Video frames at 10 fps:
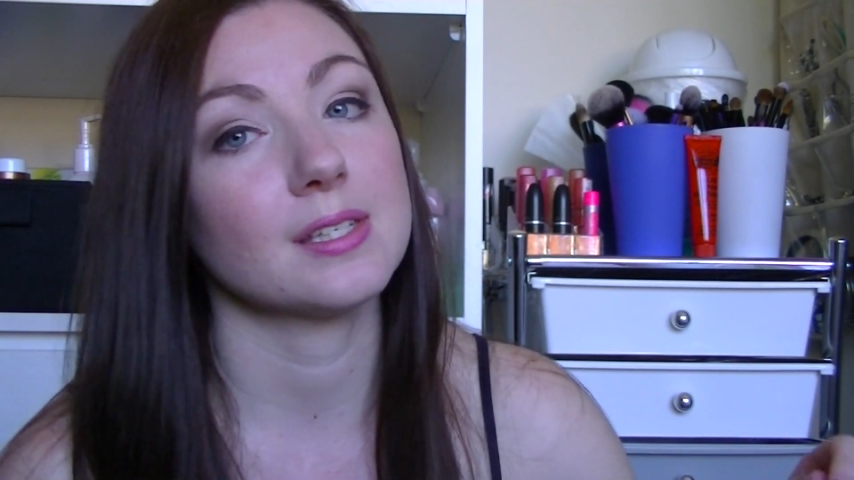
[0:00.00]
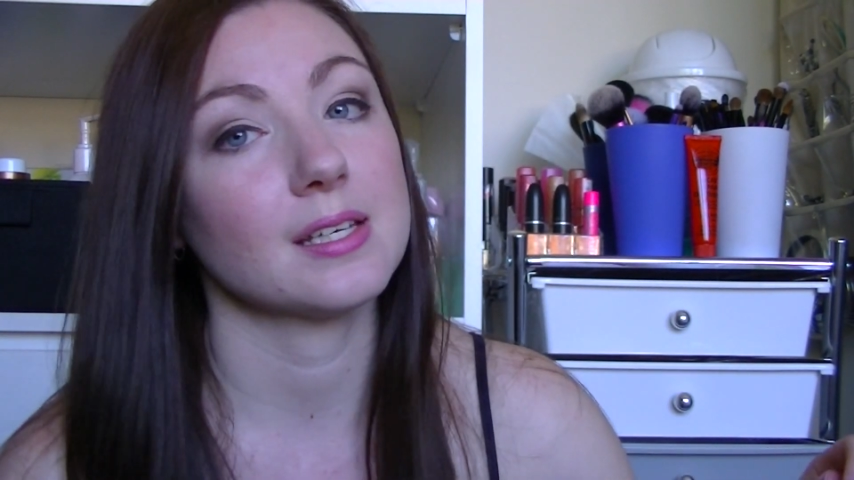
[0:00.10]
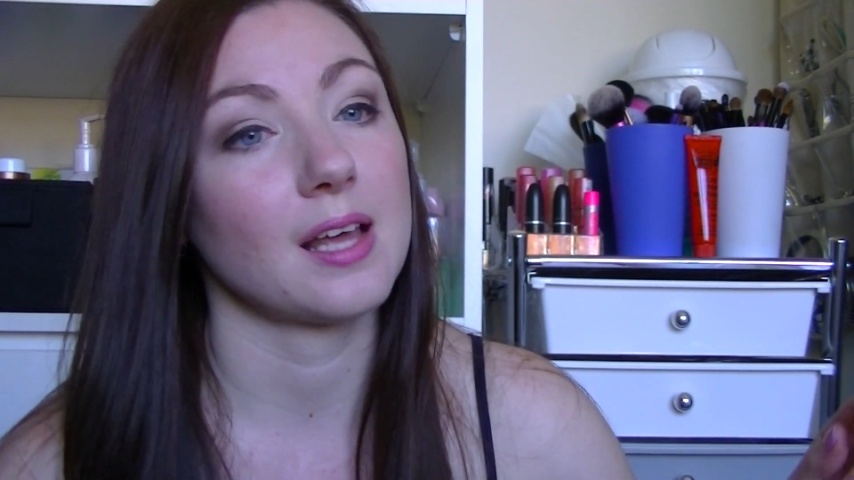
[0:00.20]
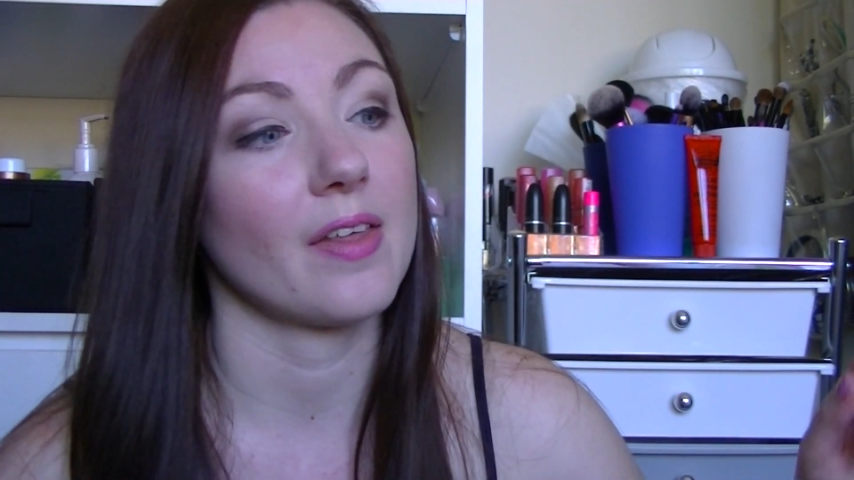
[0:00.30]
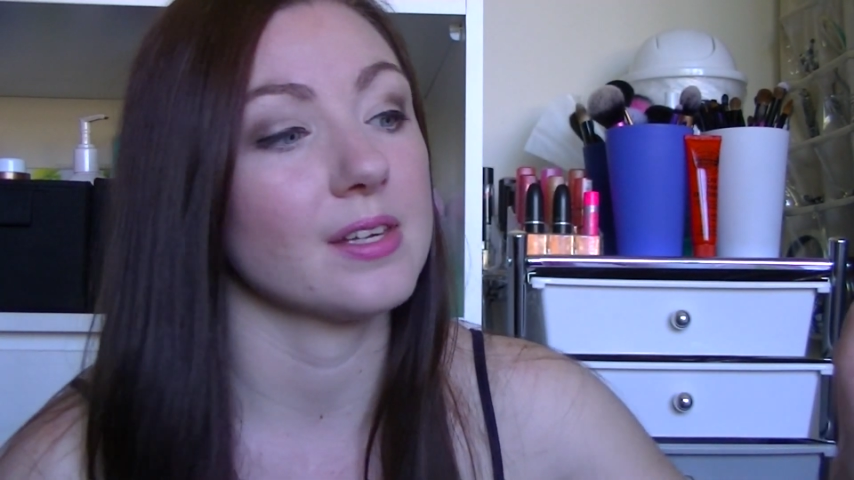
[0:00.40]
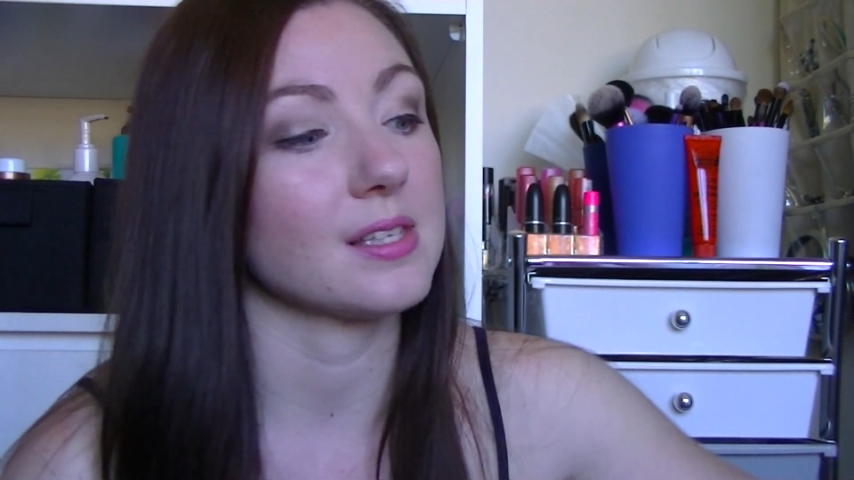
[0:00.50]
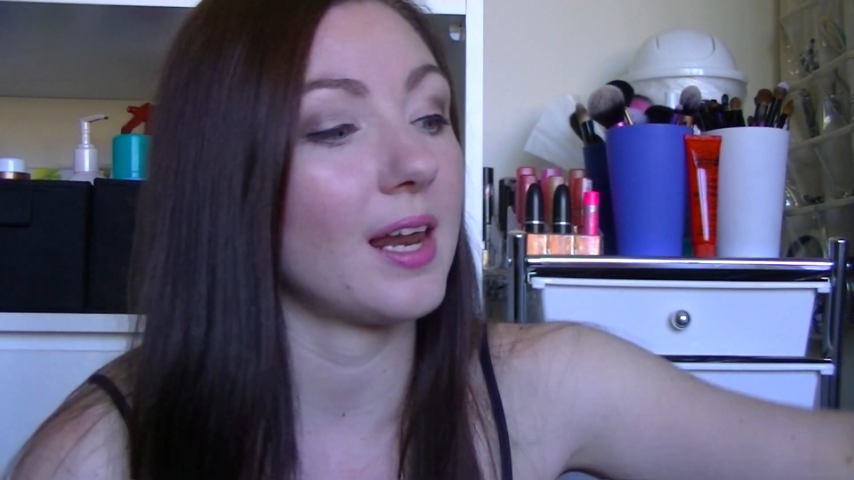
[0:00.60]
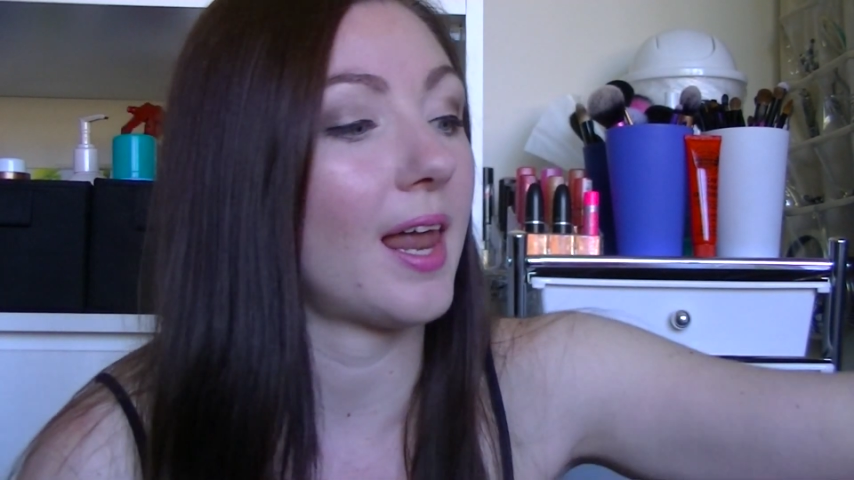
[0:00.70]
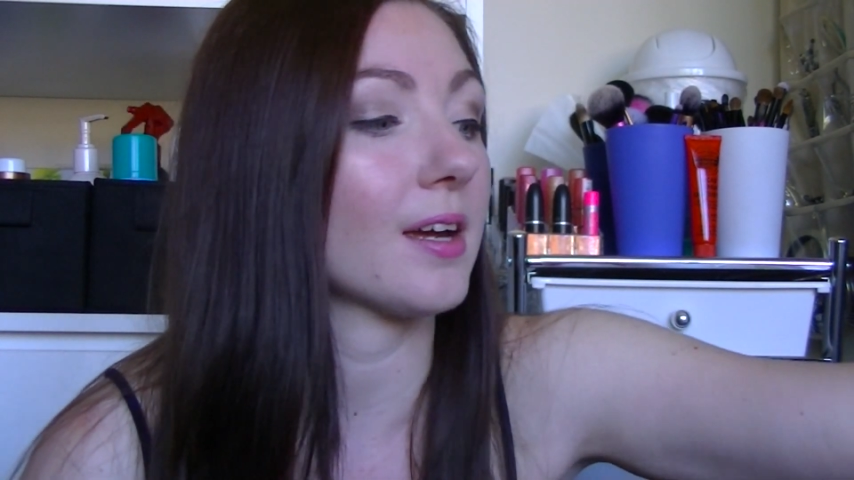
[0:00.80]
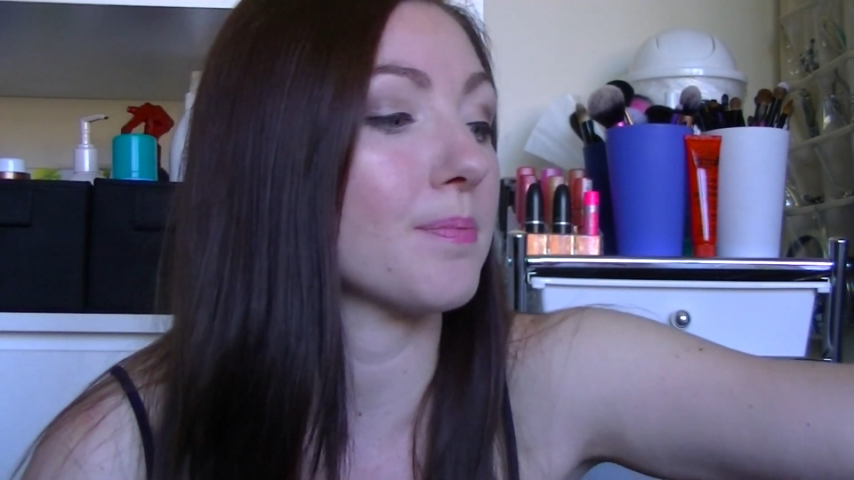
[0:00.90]
There's others
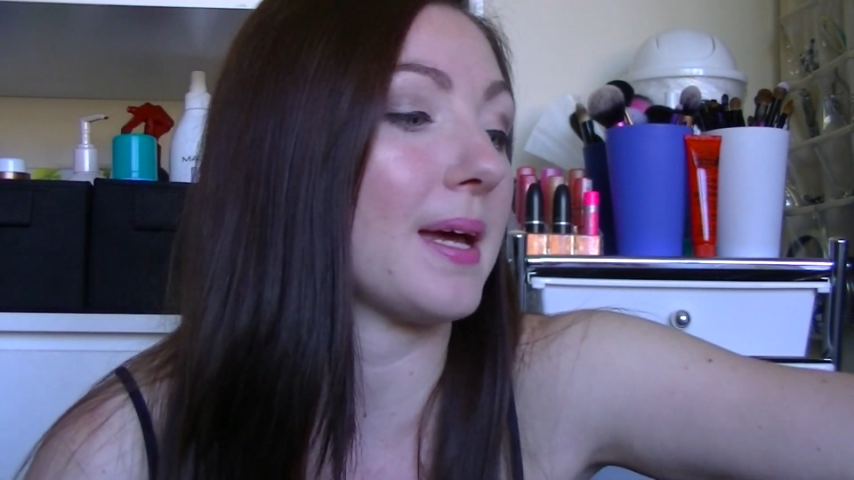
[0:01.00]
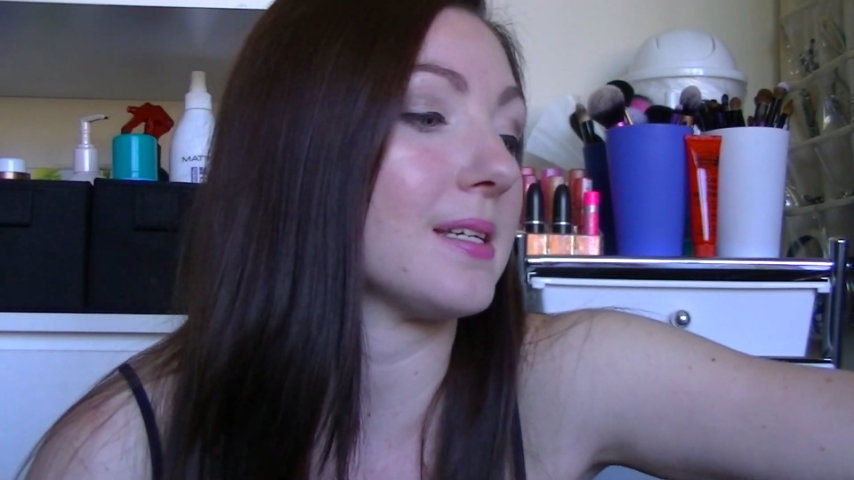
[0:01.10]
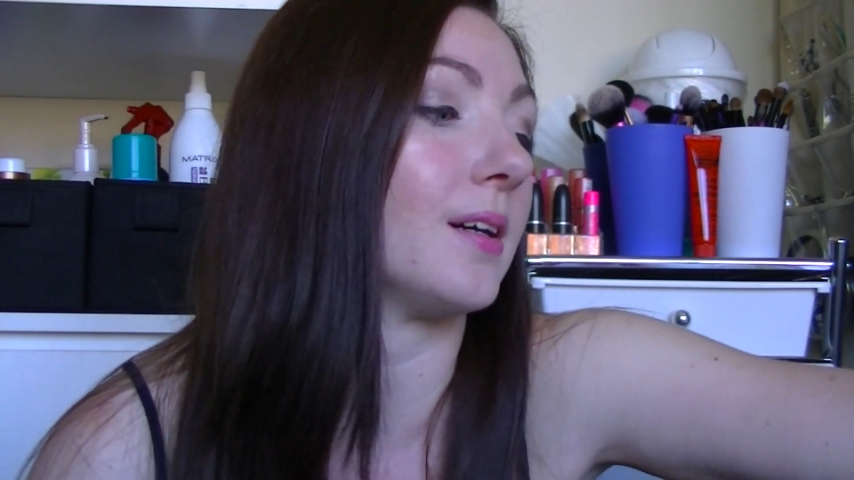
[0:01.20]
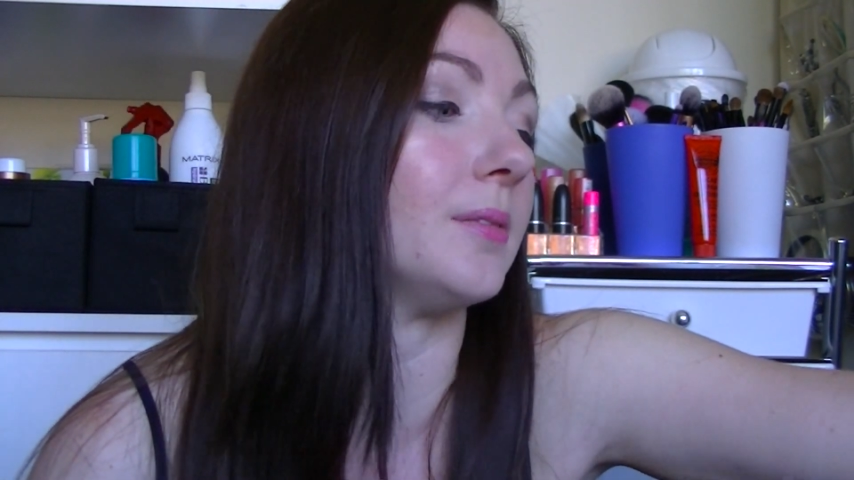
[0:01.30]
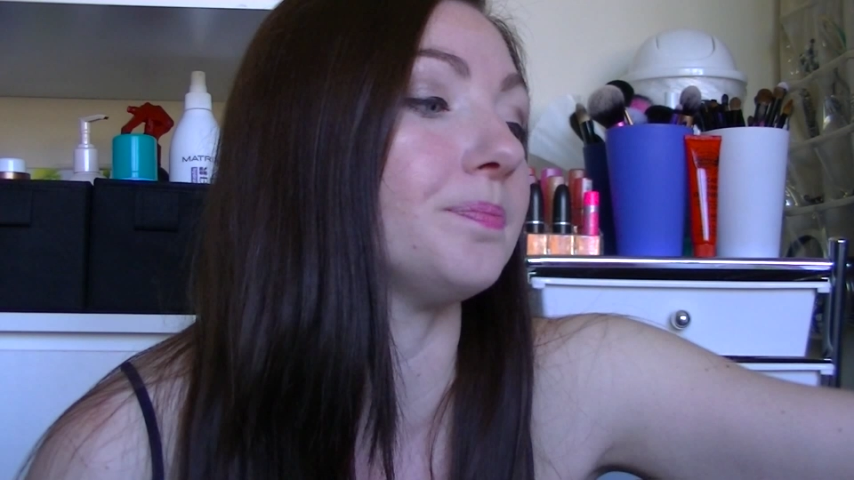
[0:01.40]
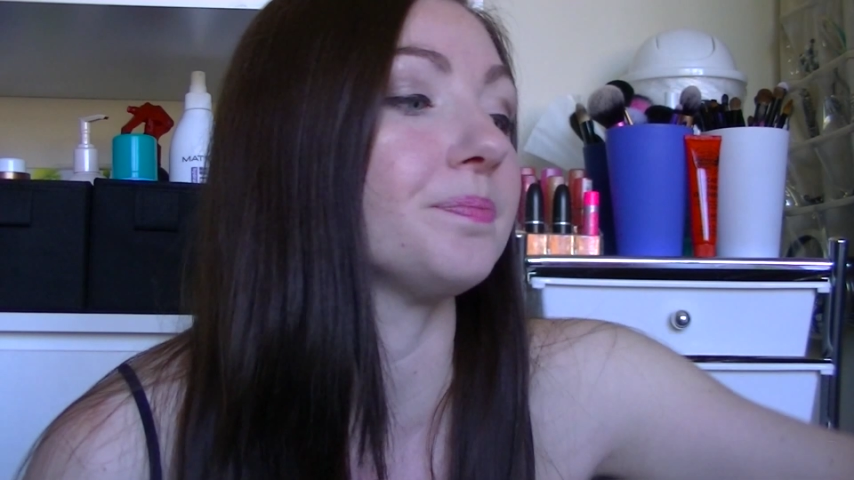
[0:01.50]
I like better.